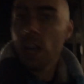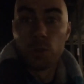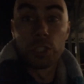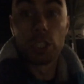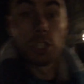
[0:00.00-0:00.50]

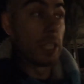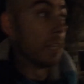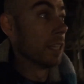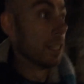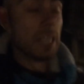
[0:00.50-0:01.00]
which is good
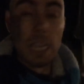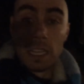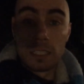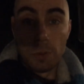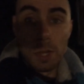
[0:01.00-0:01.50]

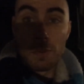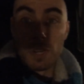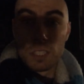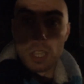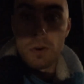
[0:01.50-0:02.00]
because I really
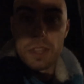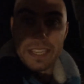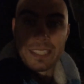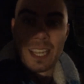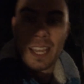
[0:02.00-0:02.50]
wanted to go on
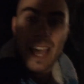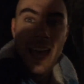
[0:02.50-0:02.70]
this.